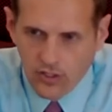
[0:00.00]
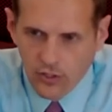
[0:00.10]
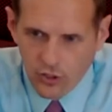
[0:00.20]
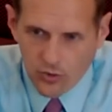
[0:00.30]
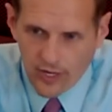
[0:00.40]

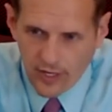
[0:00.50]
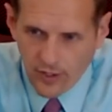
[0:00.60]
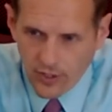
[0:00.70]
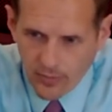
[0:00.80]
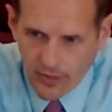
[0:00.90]
strays,
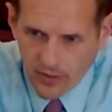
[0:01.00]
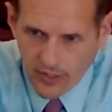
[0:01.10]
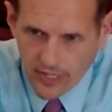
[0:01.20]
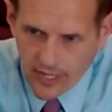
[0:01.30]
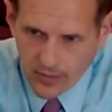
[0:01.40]

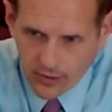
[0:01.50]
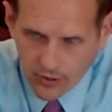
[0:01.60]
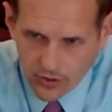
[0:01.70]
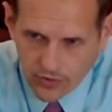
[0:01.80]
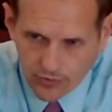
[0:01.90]
impounded
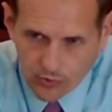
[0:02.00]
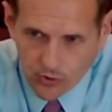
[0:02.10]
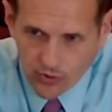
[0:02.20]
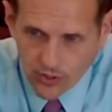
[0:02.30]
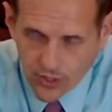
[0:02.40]
animals for
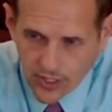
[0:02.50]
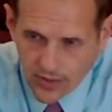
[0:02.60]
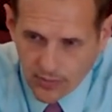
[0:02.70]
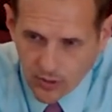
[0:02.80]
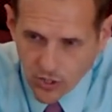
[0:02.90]
the city of
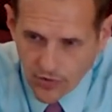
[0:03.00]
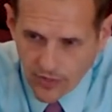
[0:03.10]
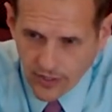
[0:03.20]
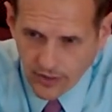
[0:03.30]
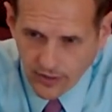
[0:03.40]

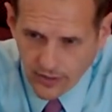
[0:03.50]
Marshfield,